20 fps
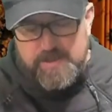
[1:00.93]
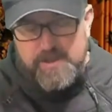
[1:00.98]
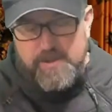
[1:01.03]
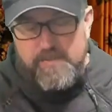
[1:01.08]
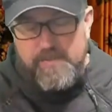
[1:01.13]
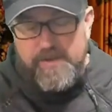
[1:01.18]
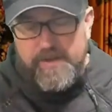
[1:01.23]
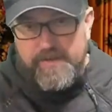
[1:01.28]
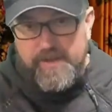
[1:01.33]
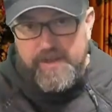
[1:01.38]

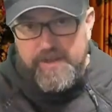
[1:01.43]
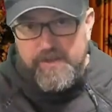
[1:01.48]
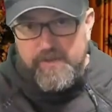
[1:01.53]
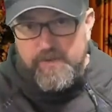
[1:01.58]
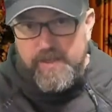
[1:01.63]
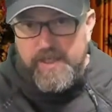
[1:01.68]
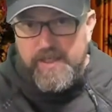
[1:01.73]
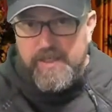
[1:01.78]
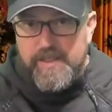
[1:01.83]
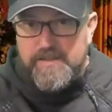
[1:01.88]
something that you
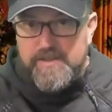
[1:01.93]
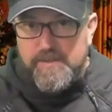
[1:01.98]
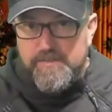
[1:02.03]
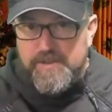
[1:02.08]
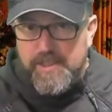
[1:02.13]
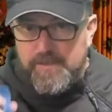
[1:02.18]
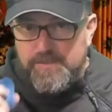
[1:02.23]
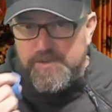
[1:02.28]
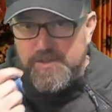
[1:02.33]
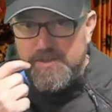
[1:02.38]
like,
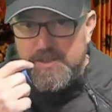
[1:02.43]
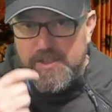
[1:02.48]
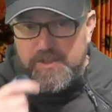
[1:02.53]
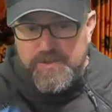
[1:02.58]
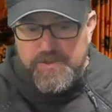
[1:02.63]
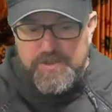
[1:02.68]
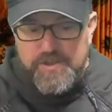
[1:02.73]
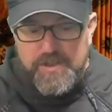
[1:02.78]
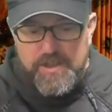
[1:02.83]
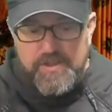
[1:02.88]
sometimes it
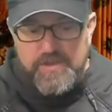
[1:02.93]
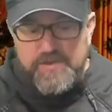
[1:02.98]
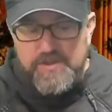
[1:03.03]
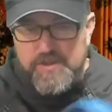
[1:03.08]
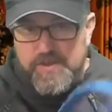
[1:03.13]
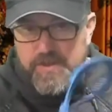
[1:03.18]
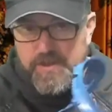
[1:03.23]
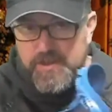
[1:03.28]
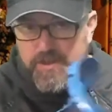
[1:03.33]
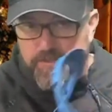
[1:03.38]
tickles your nose,
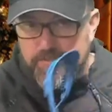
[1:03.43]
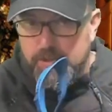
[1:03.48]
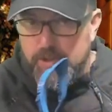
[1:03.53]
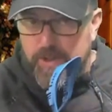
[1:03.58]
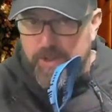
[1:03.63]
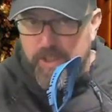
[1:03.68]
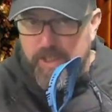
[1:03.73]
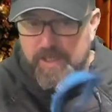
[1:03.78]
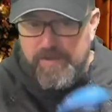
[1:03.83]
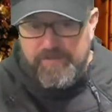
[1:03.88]
you can just pull
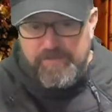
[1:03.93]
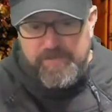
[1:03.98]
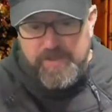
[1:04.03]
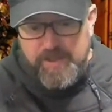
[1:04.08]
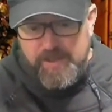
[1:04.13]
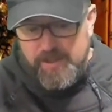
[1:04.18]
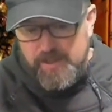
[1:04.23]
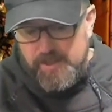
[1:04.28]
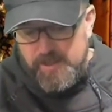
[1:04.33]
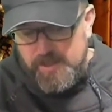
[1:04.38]
it off.
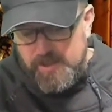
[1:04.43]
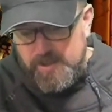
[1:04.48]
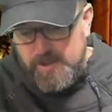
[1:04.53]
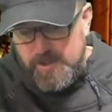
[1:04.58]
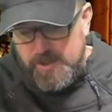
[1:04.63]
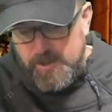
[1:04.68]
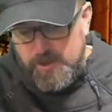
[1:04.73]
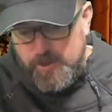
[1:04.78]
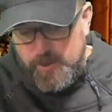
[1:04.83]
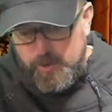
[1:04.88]

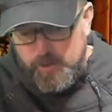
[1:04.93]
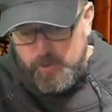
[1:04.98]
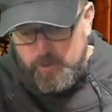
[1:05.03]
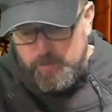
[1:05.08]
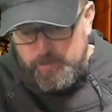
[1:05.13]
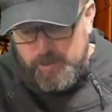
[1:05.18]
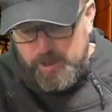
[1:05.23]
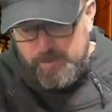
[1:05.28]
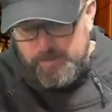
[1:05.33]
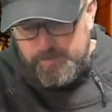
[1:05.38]
No
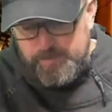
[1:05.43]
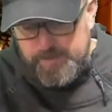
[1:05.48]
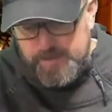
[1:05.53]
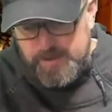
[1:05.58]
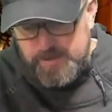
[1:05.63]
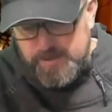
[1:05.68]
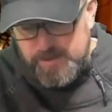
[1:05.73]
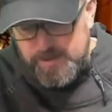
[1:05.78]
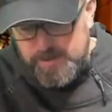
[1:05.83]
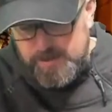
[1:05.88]
problem,
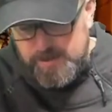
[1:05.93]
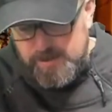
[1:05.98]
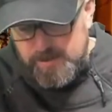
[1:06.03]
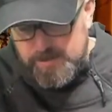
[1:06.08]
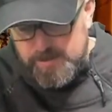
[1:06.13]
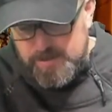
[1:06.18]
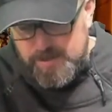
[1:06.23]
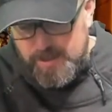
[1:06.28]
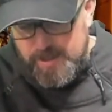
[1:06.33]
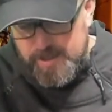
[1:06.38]
easily
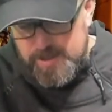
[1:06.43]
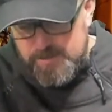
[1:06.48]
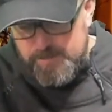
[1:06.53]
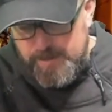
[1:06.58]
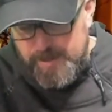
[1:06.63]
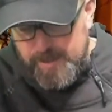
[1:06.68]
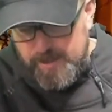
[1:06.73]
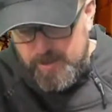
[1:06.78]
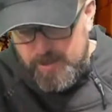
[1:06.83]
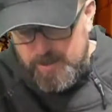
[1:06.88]
slides
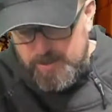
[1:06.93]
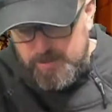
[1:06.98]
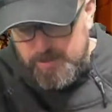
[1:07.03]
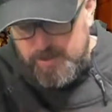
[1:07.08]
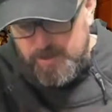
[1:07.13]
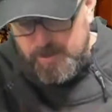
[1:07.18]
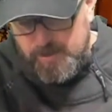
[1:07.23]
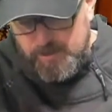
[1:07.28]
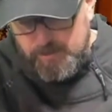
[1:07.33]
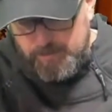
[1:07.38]
back onto the
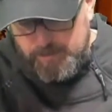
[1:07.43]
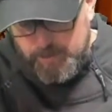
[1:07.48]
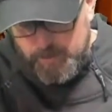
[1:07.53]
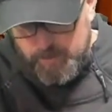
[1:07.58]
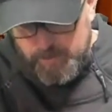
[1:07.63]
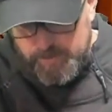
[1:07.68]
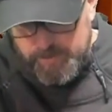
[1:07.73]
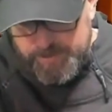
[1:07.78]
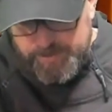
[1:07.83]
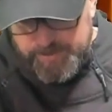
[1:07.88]
little
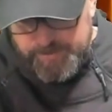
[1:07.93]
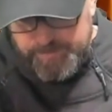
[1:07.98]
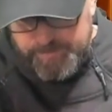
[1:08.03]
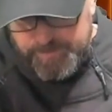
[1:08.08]
poles,